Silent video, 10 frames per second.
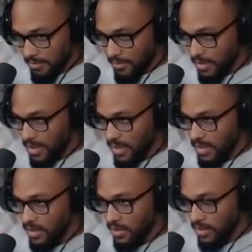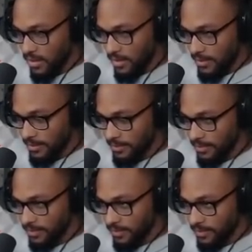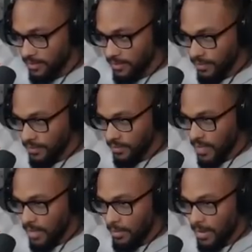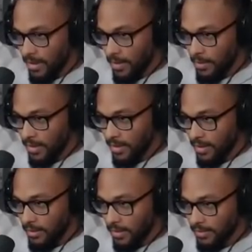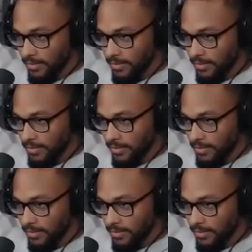Not sure yet. In the beta I play Ken, but...